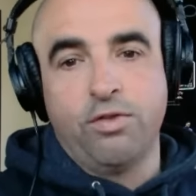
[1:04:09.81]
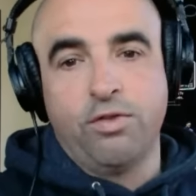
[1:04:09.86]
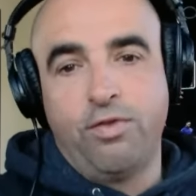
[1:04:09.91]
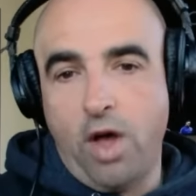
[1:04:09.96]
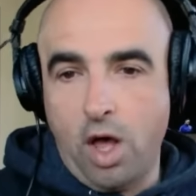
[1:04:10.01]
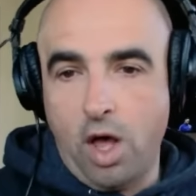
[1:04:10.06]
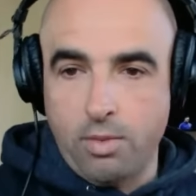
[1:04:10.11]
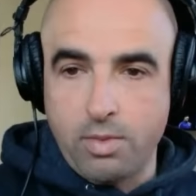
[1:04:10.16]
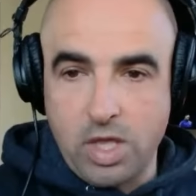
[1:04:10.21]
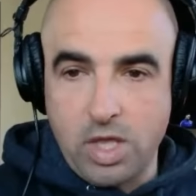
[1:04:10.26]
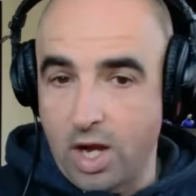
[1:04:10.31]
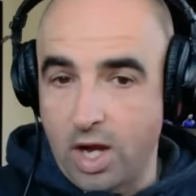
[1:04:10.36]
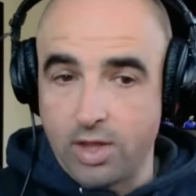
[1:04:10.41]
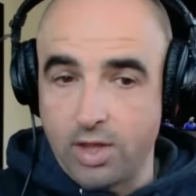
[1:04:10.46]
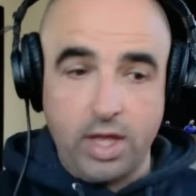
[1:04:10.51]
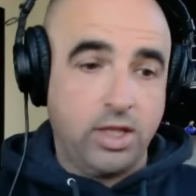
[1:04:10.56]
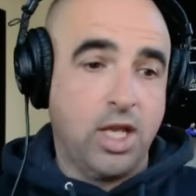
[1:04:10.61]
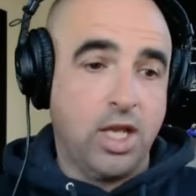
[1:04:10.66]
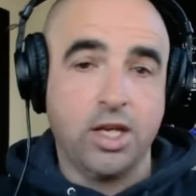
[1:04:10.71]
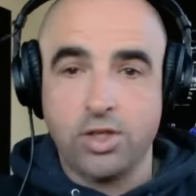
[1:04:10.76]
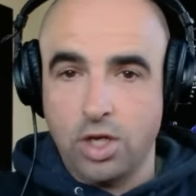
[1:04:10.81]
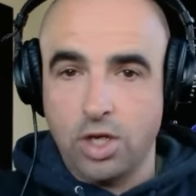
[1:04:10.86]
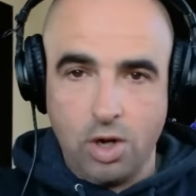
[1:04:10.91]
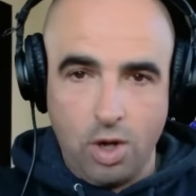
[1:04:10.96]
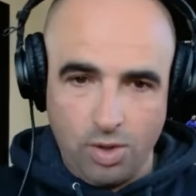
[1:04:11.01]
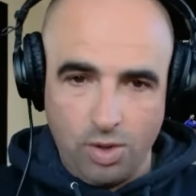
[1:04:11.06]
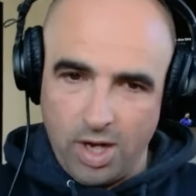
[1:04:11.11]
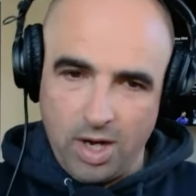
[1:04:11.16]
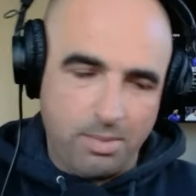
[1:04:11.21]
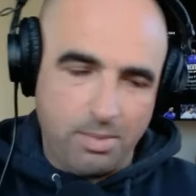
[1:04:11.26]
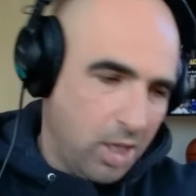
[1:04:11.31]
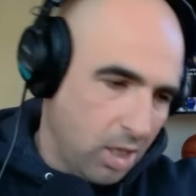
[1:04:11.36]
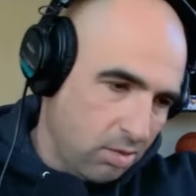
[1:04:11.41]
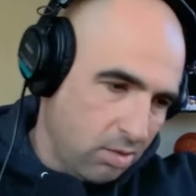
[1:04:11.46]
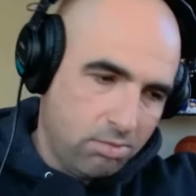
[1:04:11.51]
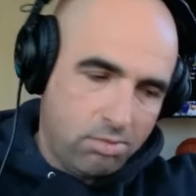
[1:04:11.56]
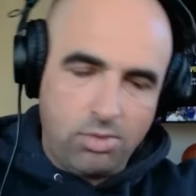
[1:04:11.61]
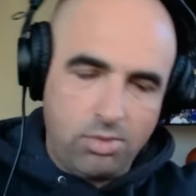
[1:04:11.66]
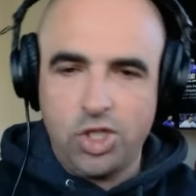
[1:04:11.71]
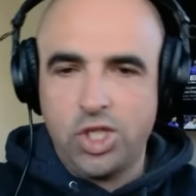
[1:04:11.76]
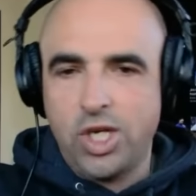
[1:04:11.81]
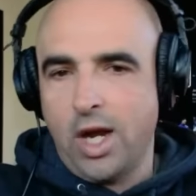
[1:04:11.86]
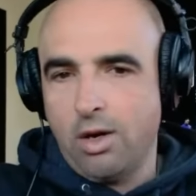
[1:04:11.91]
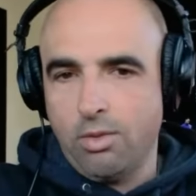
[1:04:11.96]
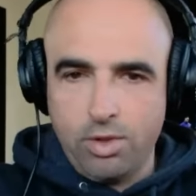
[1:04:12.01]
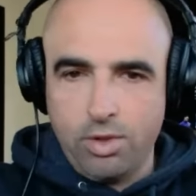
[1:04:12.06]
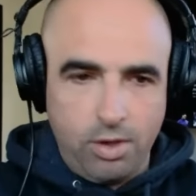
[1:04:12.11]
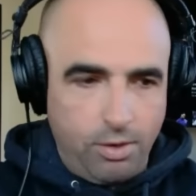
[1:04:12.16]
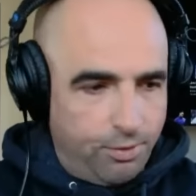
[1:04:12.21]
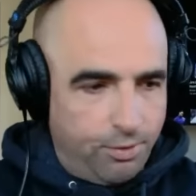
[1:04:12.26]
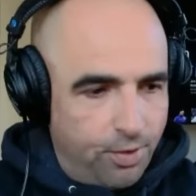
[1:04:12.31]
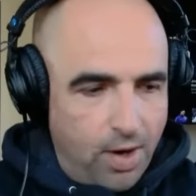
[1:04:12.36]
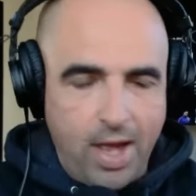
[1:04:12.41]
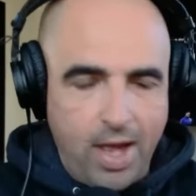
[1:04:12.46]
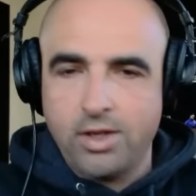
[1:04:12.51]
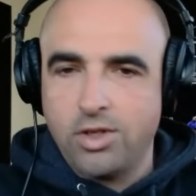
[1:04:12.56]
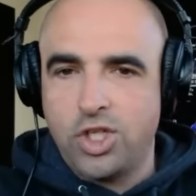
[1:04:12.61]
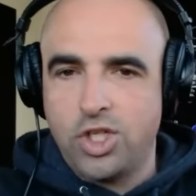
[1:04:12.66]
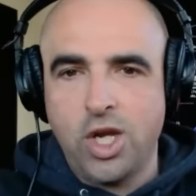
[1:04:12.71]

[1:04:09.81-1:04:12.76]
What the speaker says: to follow me there that doesn't know that I'm here, share it with your friends.